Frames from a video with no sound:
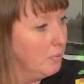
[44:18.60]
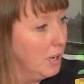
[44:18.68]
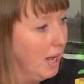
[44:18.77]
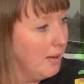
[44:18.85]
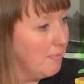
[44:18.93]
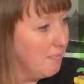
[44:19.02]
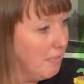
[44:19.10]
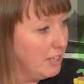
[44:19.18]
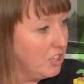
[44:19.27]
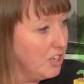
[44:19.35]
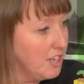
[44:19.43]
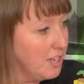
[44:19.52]
when I
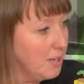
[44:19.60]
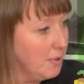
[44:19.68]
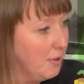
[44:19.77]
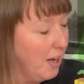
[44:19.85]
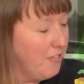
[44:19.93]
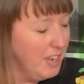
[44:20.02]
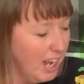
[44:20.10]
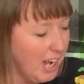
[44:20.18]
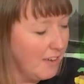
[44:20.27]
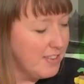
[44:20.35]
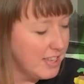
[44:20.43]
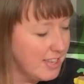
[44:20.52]
mentioned to, I feel
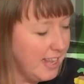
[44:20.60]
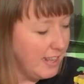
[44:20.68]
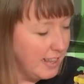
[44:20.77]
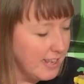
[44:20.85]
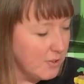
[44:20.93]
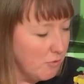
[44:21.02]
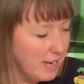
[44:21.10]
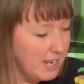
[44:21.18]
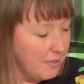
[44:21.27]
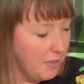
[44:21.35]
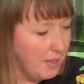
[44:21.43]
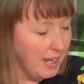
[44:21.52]
like I've said this
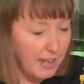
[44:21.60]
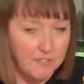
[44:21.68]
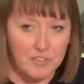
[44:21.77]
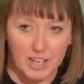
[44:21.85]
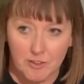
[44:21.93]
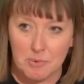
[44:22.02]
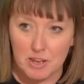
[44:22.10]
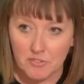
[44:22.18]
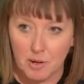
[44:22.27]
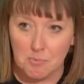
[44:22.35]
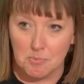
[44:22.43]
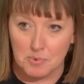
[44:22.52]
already in the thinking, forgive me
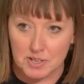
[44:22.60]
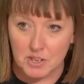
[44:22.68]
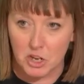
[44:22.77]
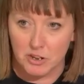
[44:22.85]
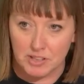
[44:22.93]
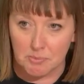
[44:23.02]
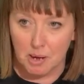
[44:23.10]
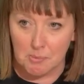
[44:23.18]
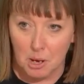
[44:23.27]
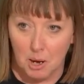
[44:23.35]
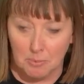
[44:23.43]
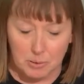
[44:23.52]
if I'm losing
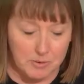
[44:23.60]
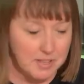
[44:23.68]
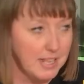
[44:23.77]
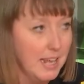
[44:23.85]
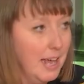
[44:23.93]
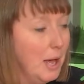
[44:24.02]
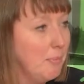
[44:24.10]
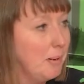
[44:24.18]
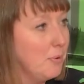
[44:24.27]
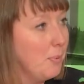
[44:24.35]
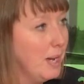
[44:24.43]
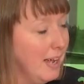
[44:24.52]
my marbles,
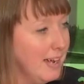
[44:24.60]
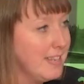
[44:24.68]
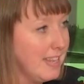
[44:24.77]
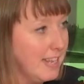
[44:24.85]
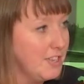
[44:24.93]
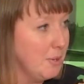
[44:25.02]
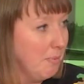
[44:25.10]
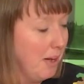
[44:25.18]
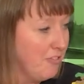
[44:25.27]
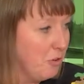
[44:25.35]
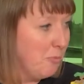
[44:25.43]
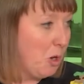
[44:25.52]
but when I said to
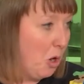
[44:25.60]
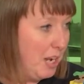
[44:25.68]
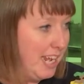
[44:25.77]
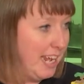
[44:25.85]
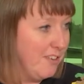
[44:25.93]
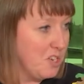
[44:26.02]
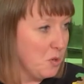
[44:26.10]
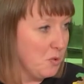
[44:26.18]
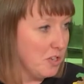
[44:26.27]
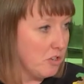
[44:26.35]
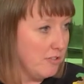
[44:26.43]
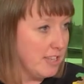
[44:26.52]
my former colleague here at
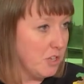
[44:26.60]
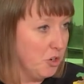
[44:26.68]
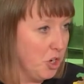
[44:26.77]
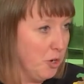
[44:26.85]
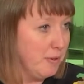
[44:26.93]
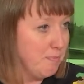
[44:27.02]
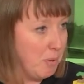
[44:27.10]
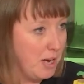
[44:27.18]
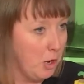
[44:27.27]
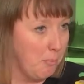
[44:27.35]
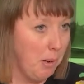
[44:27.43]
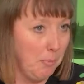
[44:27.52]
Tortoise, Chris Cook, who was
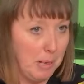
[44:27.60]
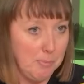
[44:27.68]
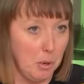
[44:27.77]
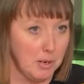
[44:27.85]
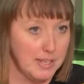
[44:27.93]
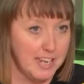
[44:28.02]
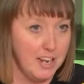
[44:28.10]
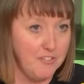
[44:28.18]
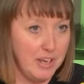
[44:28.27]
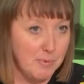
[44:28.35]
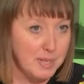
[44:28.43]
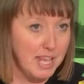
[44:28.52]
brilliant on public policy, and
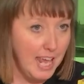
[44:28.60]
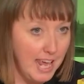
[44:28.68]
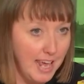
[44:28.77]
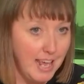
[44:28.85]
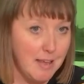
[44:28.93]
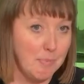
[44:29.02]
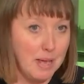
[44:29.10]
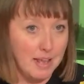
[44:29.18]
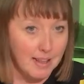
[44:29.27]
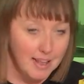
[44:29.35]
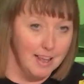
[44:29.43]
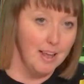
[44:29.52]
if he was here, he'd
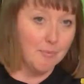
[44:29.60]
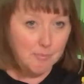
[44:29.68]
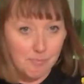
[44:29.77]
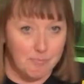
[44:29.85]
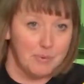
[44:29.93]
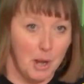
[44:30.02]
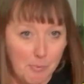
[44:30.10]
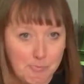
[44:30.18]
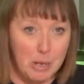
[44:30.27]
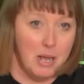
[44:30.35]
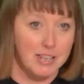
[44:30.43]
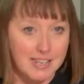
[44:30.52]
be, you know,
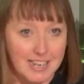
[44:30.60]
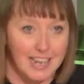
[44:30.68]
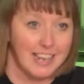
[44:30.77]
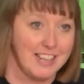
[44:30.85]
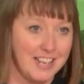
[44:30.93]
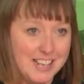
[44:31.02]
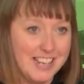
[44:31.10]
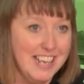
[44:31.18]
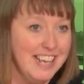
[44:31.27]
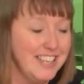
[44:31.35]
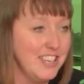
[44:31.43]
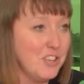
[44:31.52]
bursting
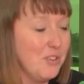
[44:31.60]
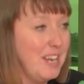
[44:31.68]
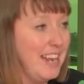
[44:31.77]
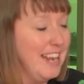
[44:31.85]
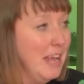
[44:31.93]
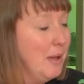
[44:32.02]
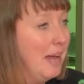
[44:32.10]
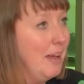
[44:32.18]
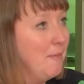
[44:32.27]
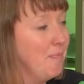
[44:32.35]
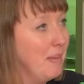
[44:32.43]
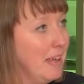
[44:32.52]
to join
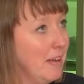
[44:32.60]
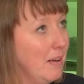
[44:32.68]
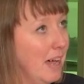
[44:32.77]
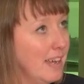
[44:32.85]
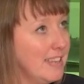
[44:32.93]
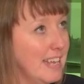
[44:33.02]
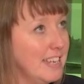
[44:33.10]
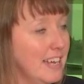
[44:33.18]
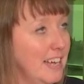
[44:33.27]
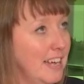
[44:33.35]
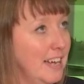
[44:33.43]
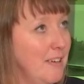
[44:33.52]
in. I
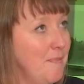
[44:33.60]
said,